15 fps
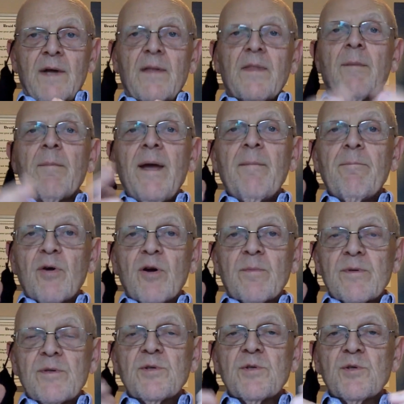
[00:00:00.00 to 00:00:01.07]
And their main
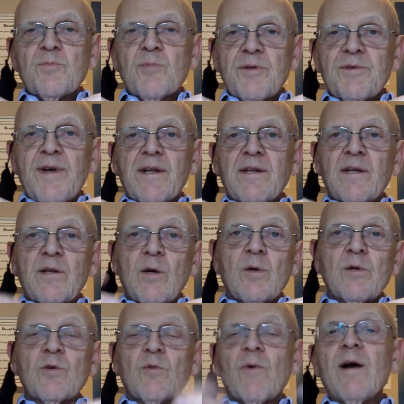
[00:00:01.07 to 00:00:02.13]
purpose is protecting
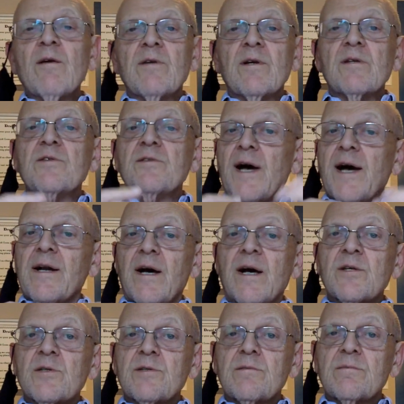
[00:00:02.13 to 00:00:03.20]
those around us, not
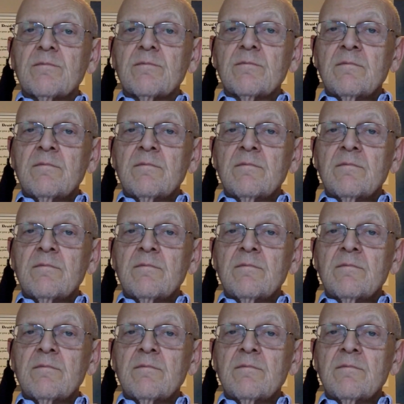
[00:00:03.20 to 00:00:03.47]
us.